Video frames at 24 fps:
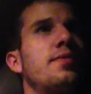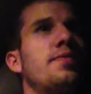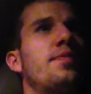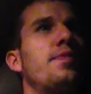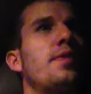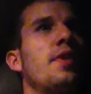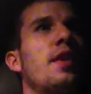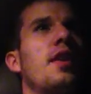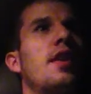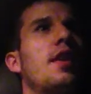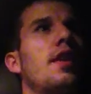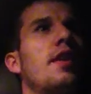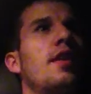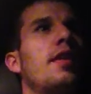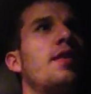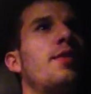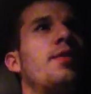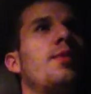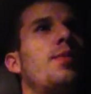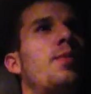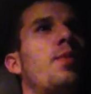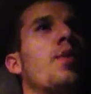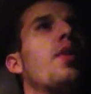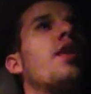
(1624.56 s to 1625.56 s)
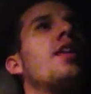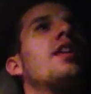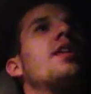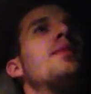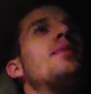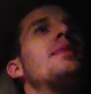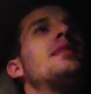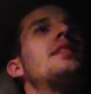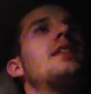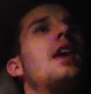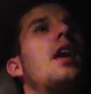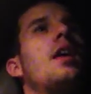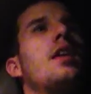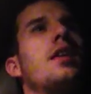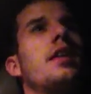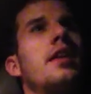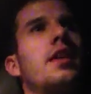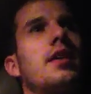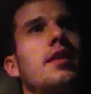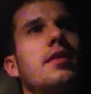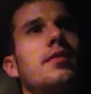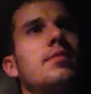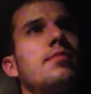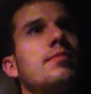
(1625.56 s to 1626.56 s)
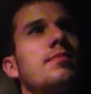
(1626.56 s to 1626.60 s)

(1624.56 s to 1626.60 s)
if we're going to be telling